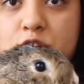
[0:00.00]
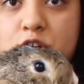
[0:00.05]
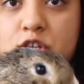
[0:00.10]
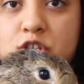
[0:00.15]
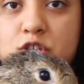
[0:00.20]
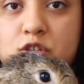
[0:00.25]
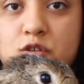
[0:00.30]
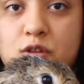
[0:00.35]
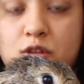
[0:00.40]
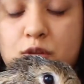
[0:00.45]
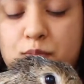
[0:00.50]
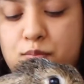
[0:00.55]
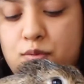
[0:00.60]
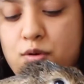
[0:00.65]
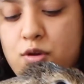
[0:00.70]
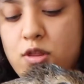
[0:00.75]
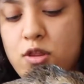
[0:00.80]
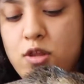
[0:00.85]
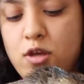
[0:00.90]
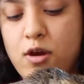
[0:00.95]
So you're just going to
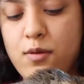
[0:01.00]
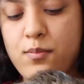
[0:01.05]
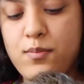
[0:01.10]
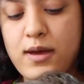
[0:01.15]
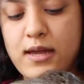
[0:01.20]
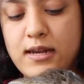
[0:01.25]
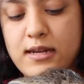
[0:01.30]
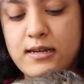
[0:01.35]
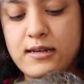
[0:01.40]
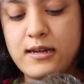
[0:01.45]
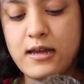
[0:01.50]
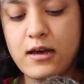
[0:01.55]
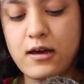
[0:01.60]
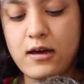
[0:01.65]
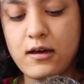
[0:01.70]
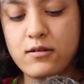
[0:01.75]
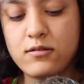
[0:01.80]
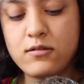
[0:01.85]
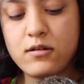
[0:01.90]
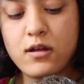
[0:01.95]
put your bunny
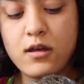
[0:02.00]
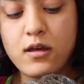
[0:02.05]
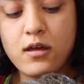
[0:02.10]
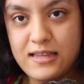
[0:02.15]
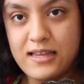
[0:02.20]
down,